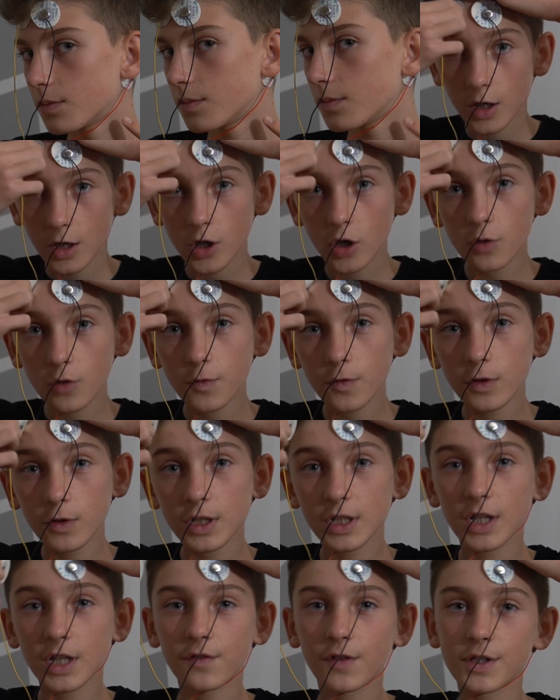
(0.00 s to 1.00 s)
Hopefully
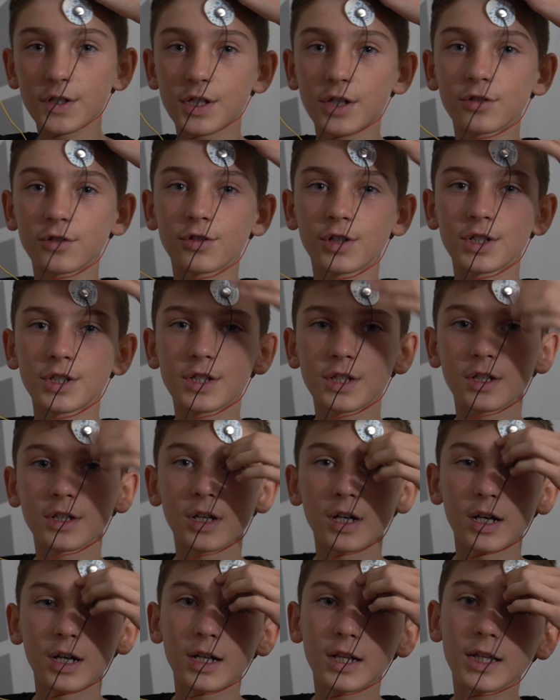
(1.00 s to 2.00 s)
that was interesting.
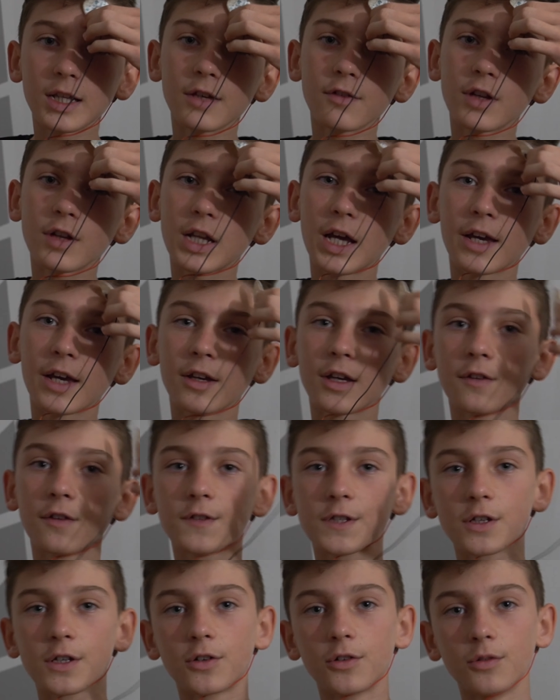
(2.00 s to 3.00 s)
Leave a like if
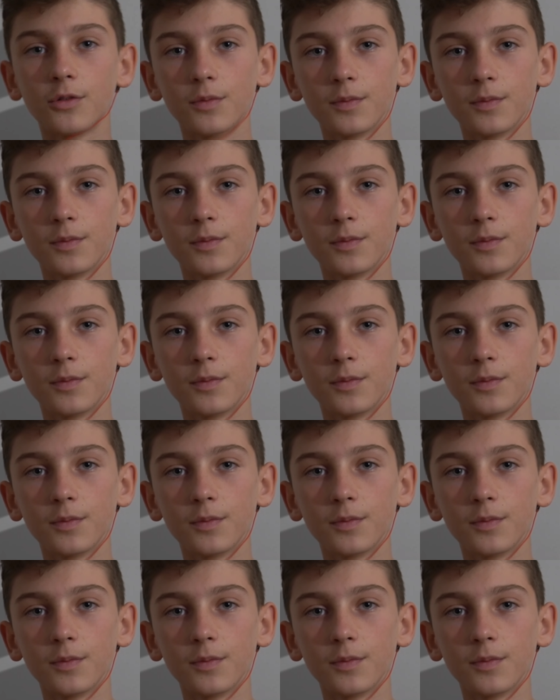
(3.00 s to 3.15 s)
so.